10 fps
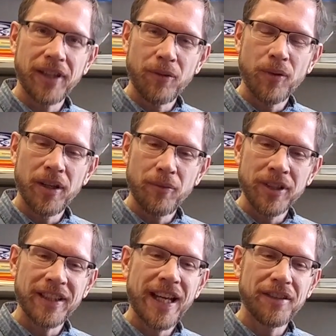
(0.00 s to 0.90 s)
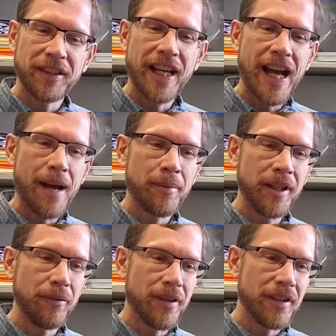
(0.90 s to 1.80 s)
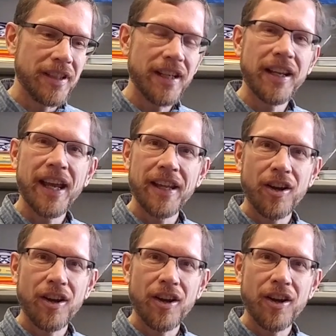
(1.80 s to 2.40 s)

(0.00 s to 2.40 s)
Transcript: like what's actually happening with the DNA,